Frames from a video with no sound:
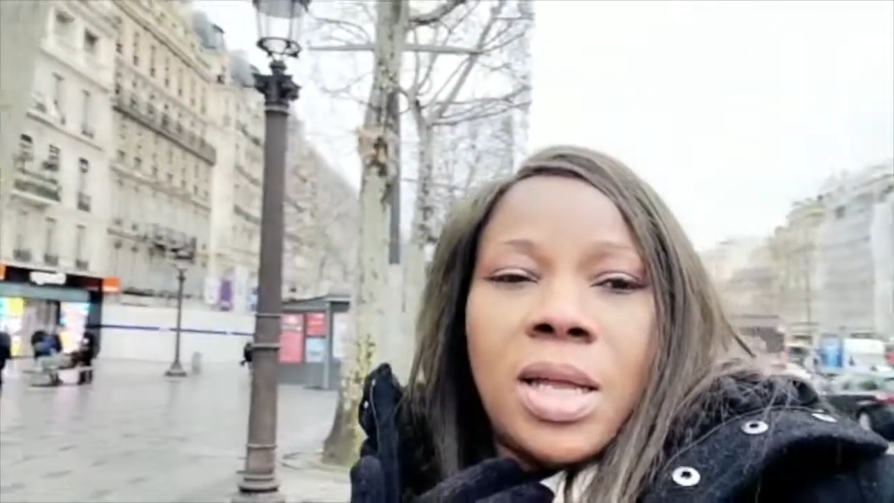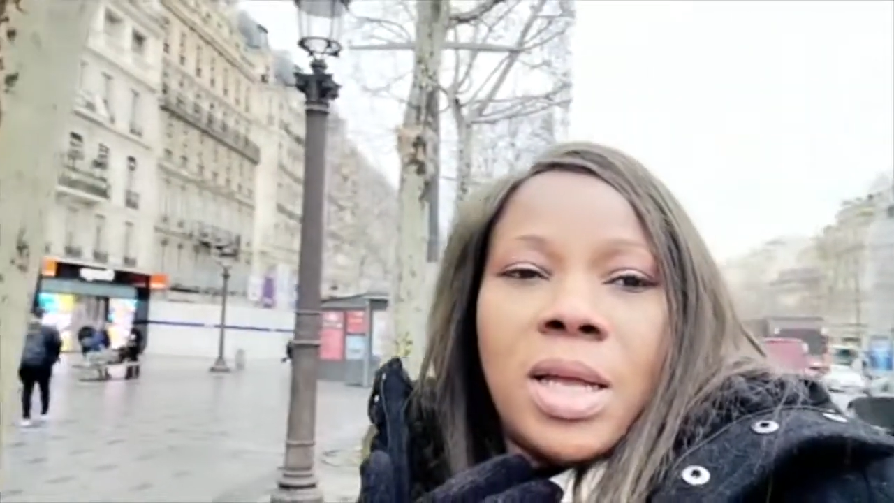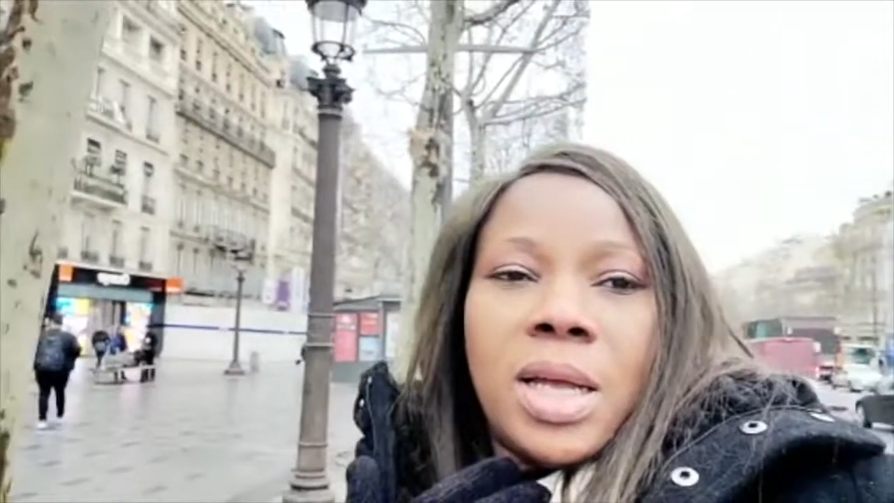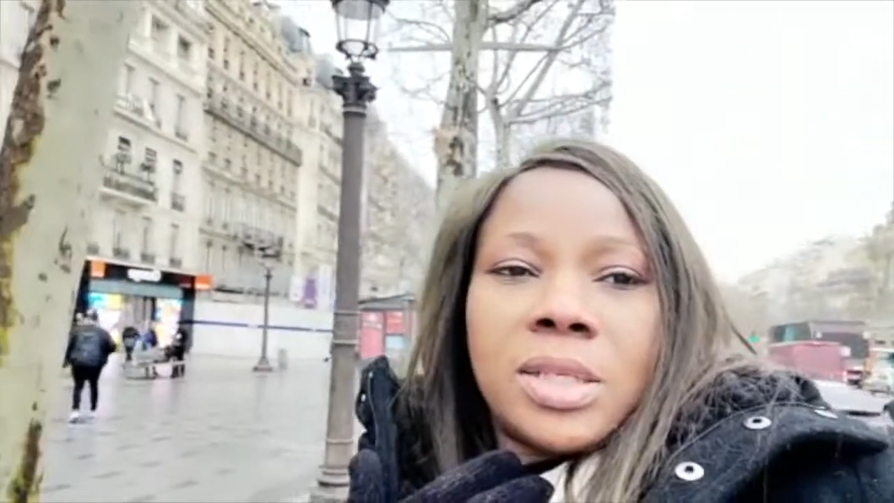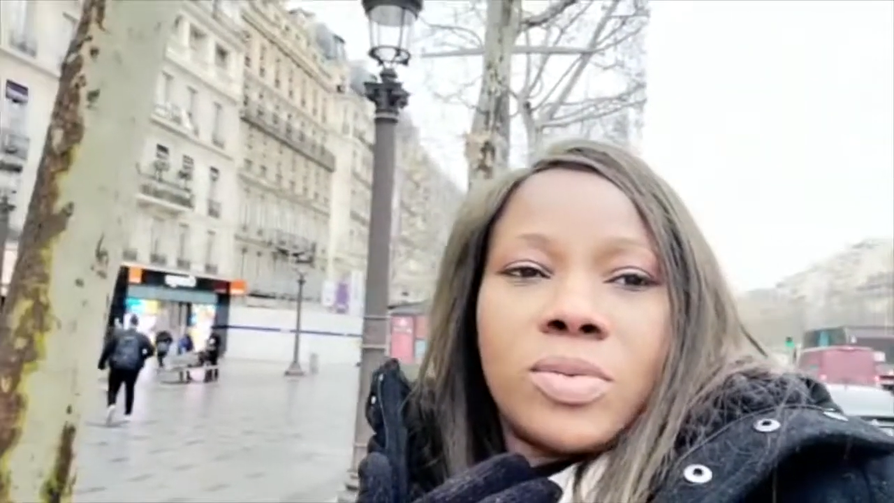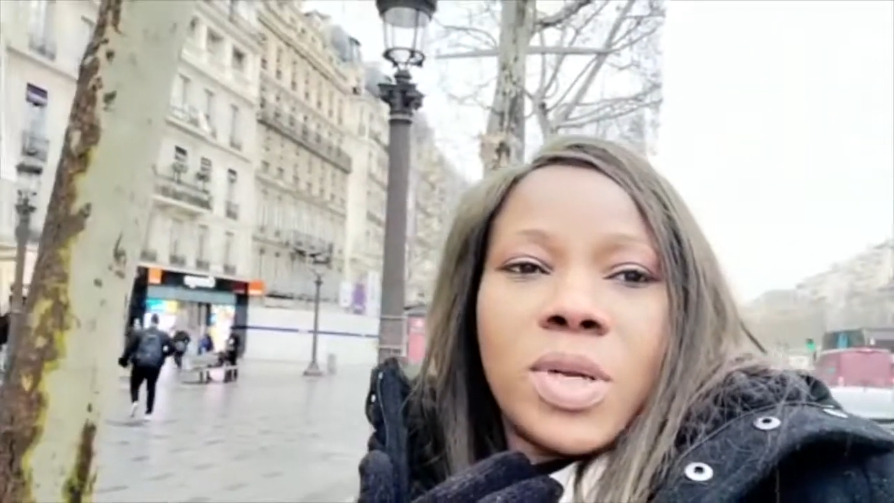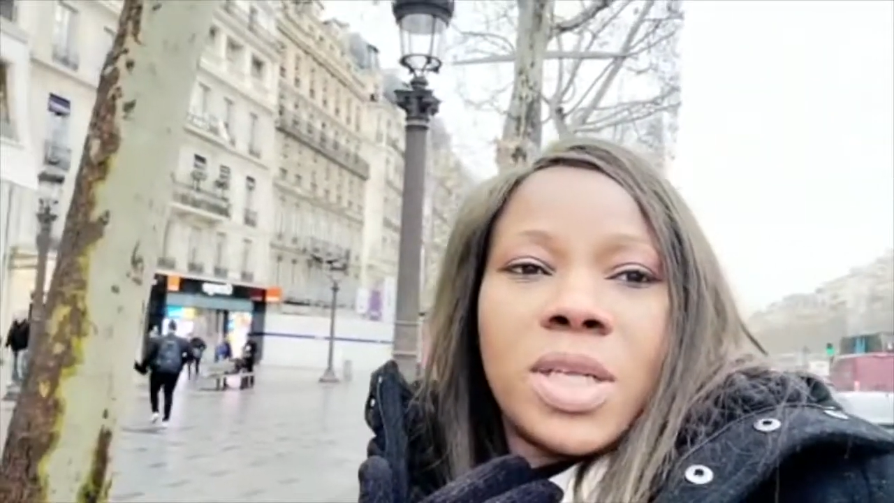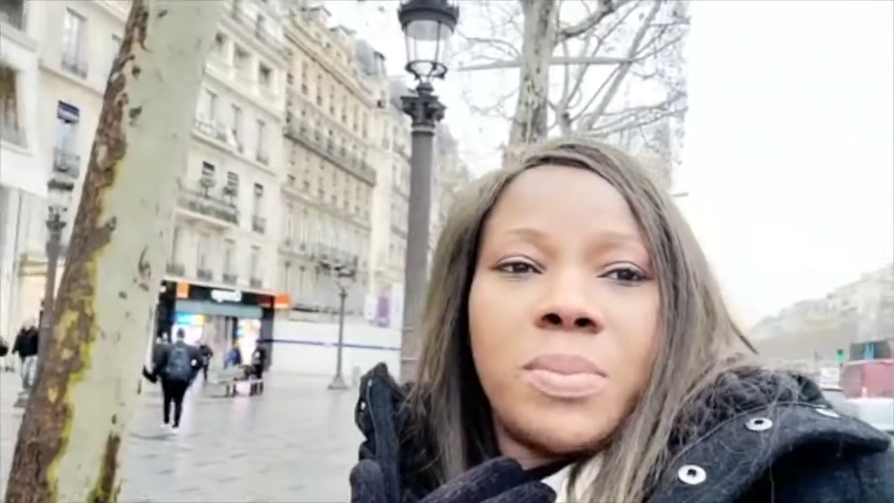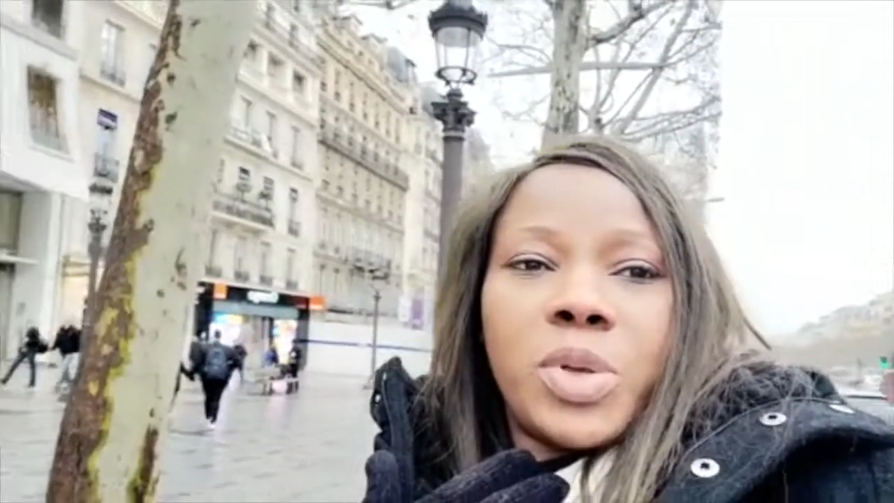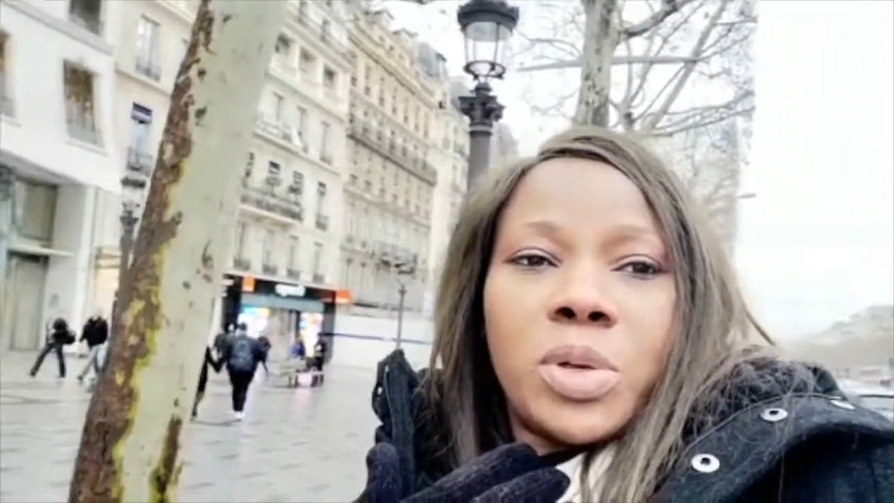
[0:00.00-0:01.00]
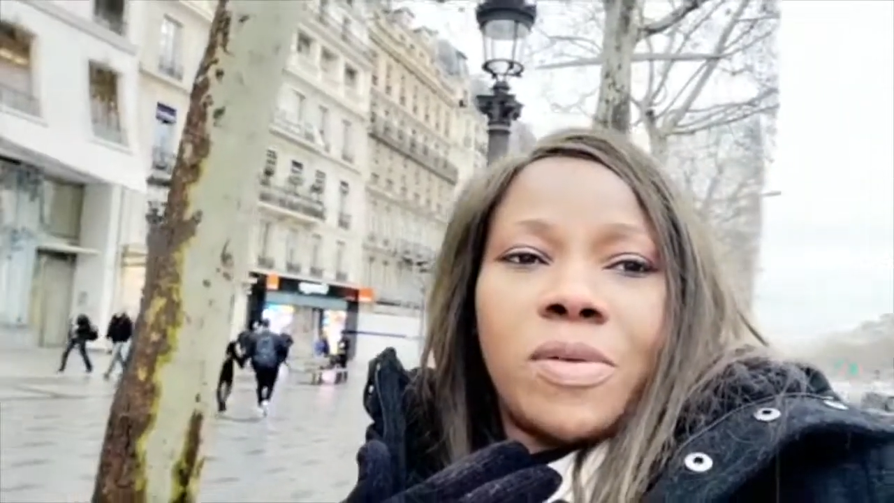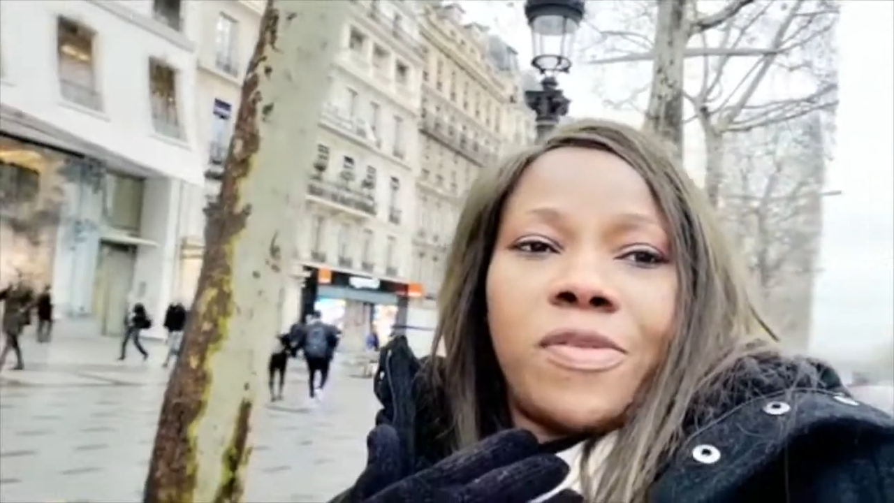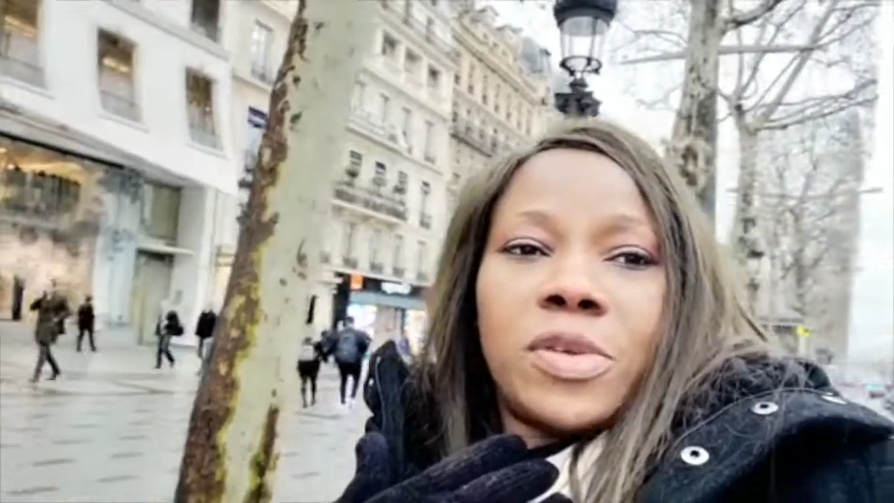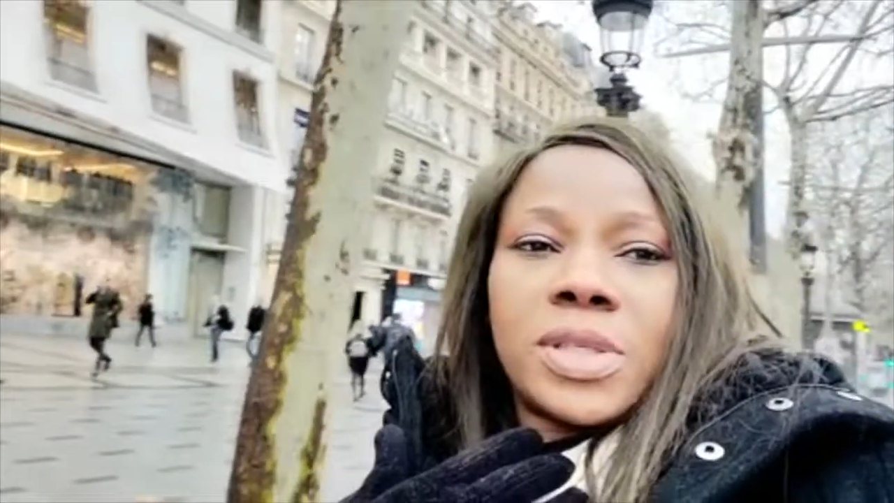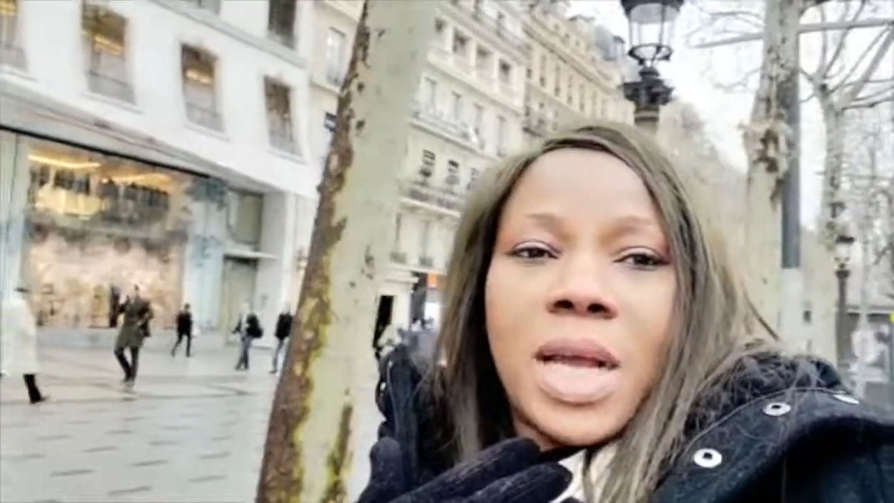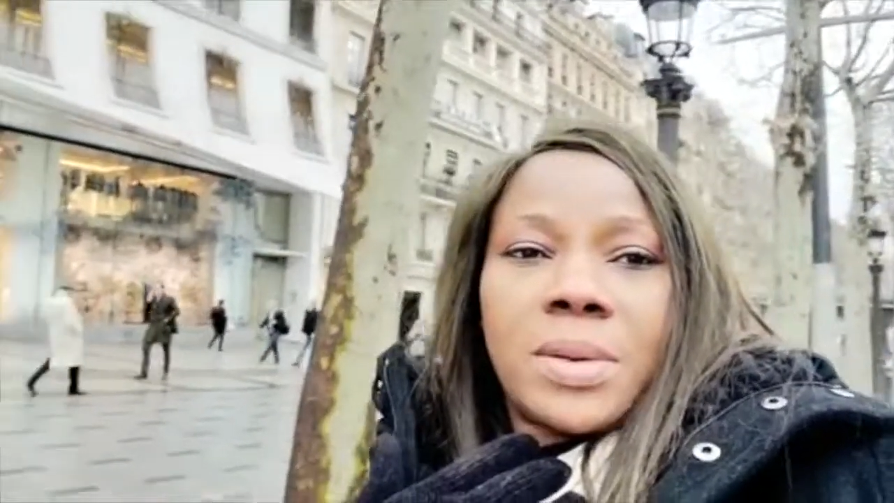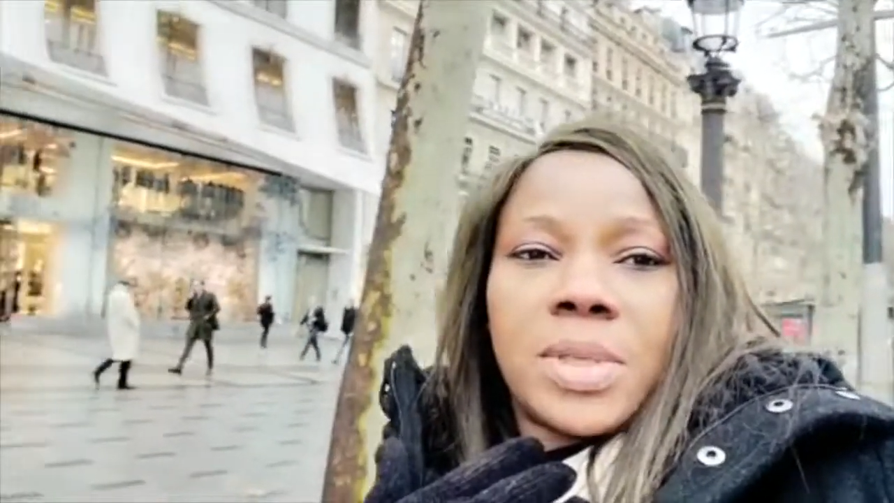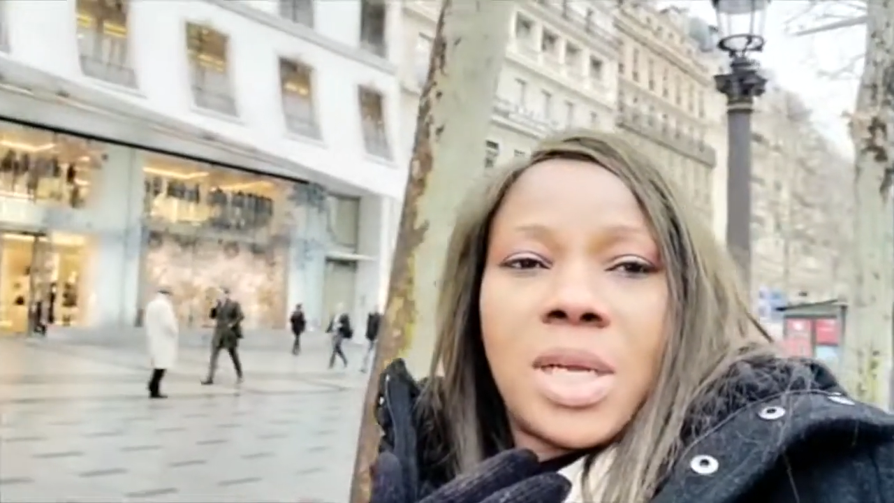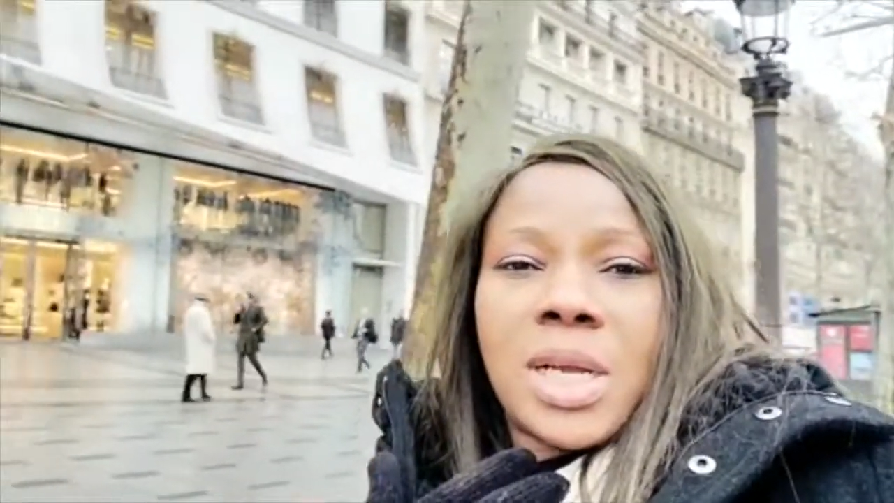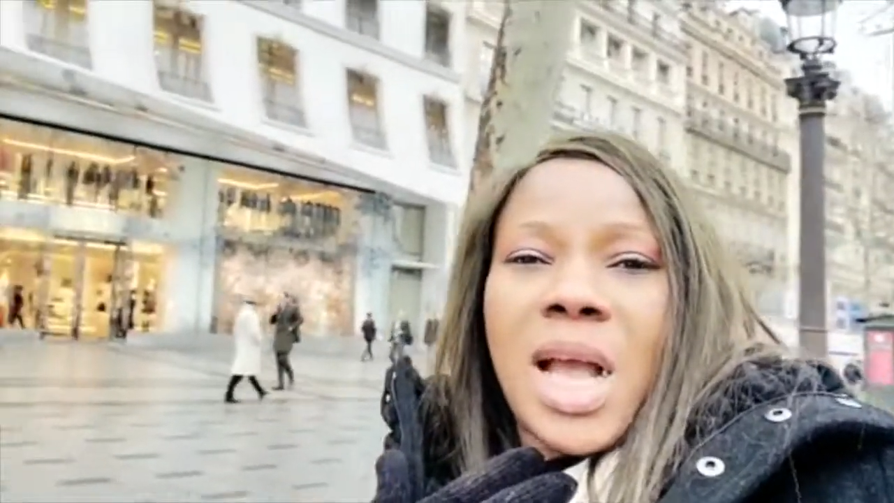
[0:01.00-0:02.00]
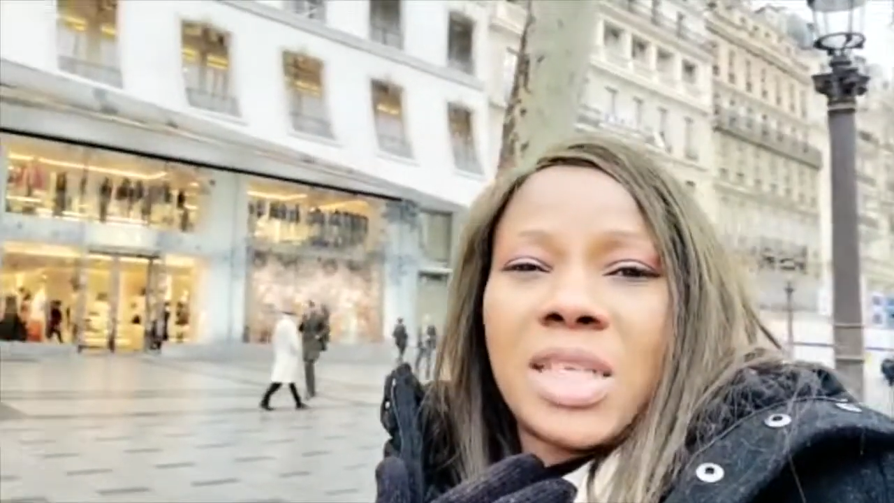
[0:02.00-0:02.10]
It's really beautiful down here, guys,